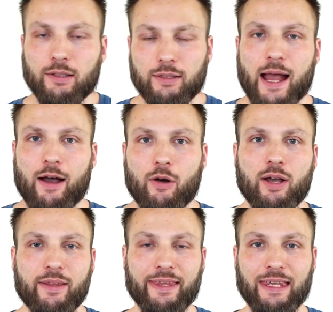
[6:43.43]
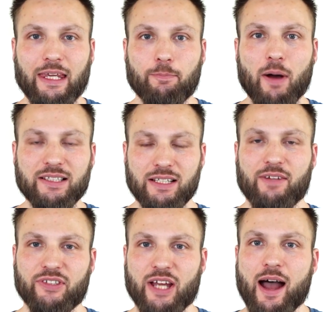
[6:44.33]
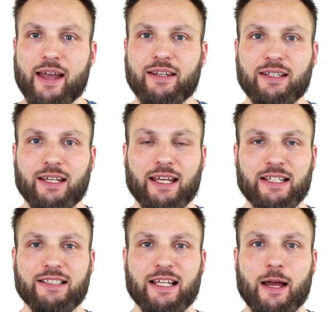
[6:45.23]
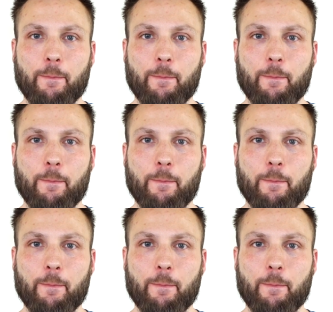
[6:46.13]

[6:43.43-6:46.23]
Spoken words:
Now, the positive side is